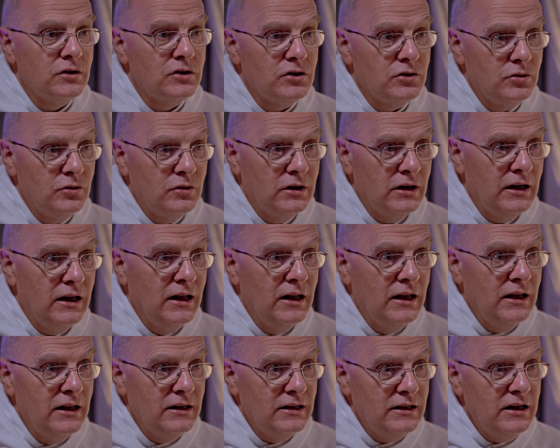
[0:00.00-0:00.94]
story,
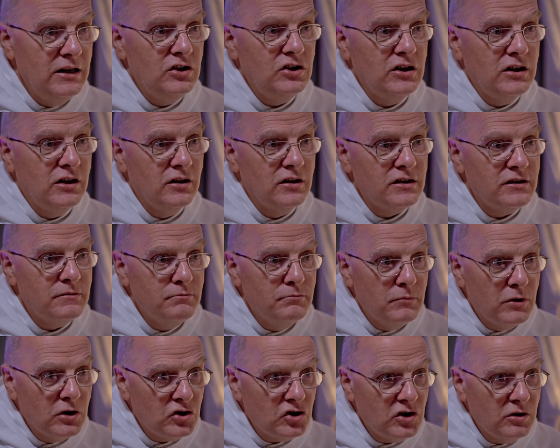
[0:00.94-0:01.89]
teaching us
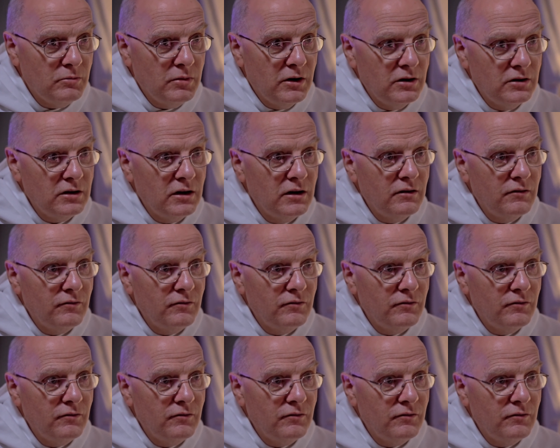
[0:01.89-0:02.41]
much about